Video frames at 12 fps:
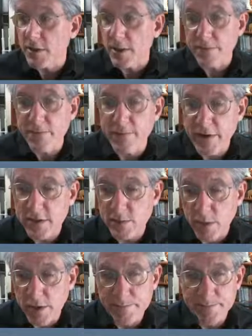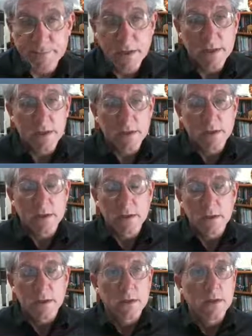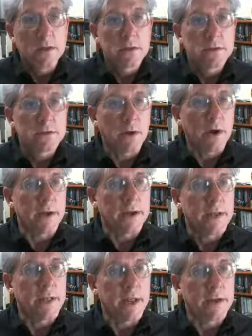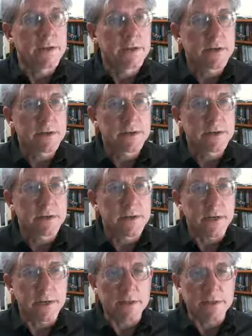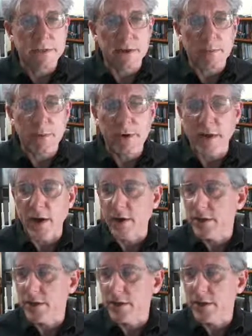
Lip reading: to be the fixed one. So I hit enter, and it's somewhere. There it